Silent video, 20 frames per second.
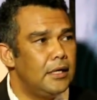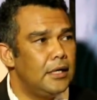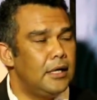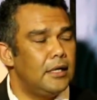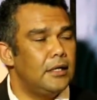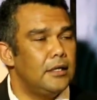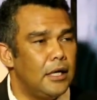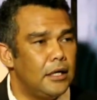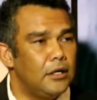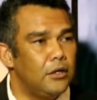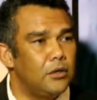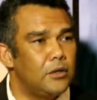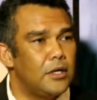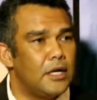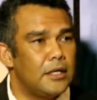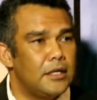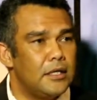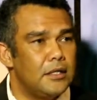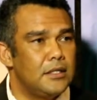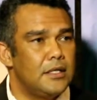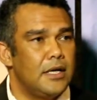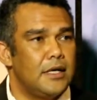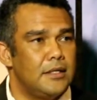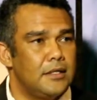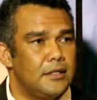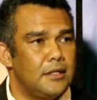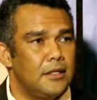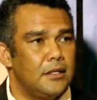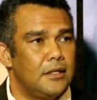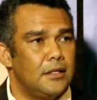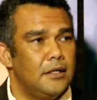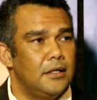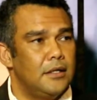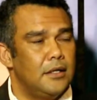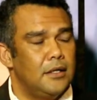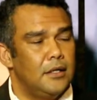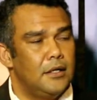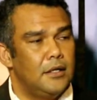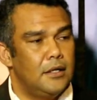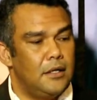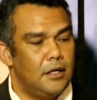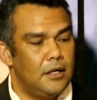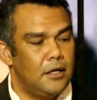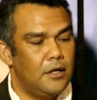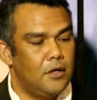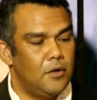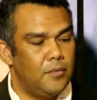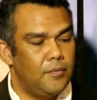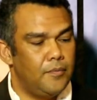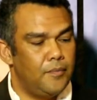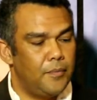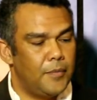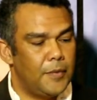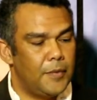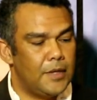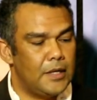and, and look at the data um,